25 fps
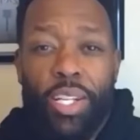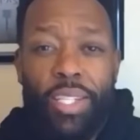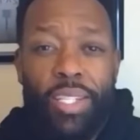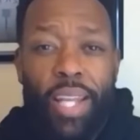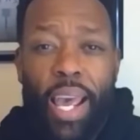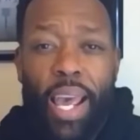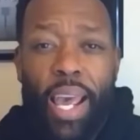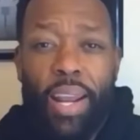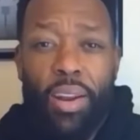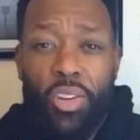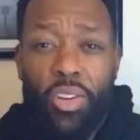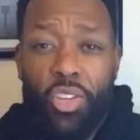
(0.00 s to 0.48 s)

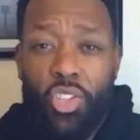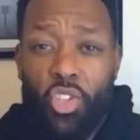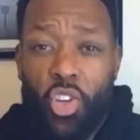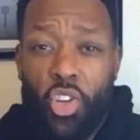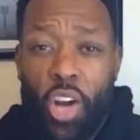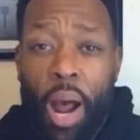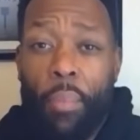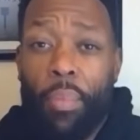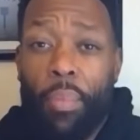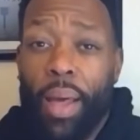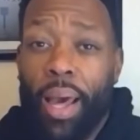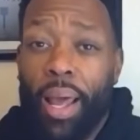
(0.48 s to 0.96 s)
standards
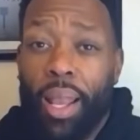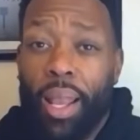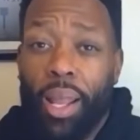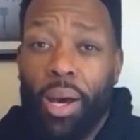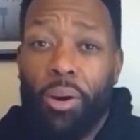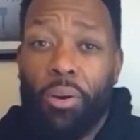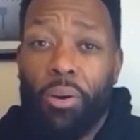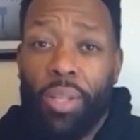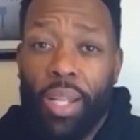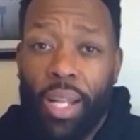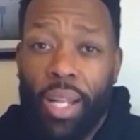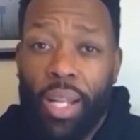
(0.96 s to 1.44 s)
drop that
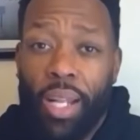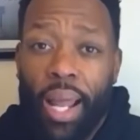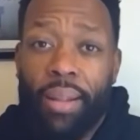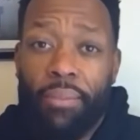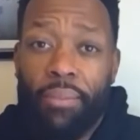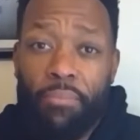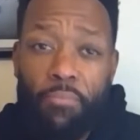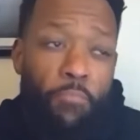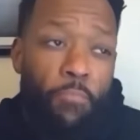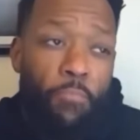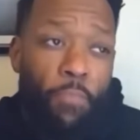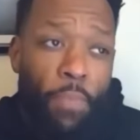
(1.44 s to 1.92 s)
low that
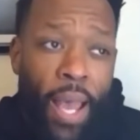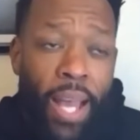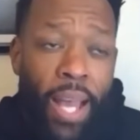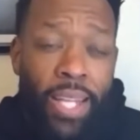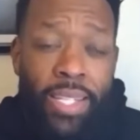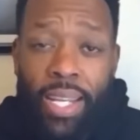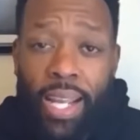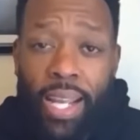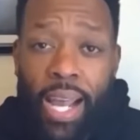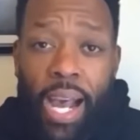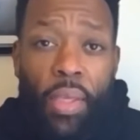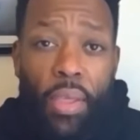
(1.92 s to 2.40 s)
like that's
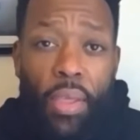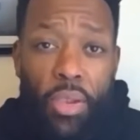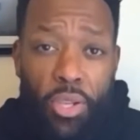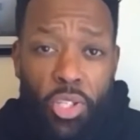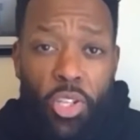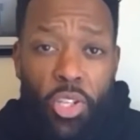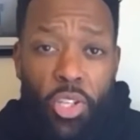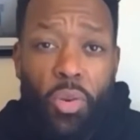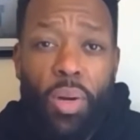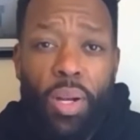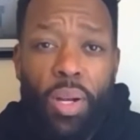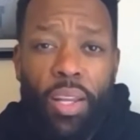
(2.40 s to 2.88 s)
a guy they
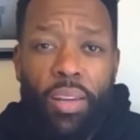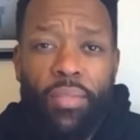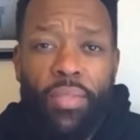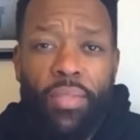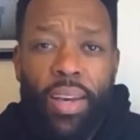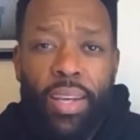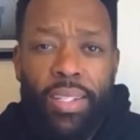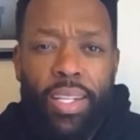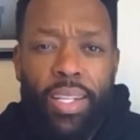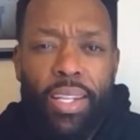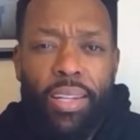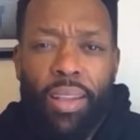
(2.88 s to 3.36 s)
still want to
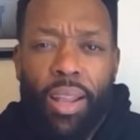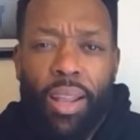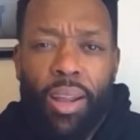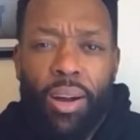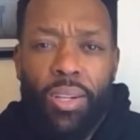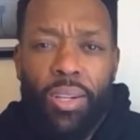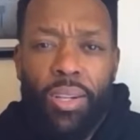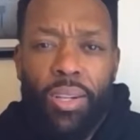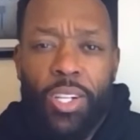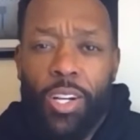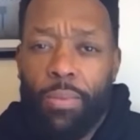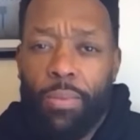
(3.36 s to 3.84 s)
invest in
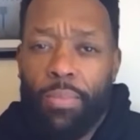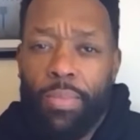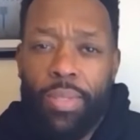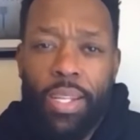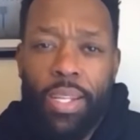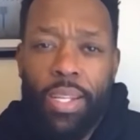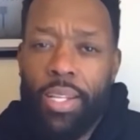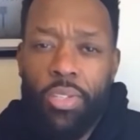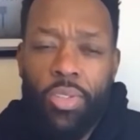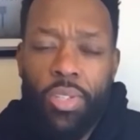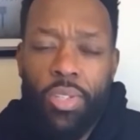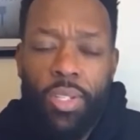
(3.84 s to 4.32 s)
long term. It's
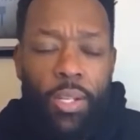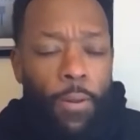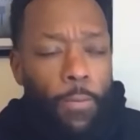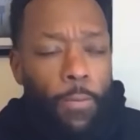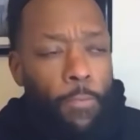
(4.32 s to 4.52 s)
interesting.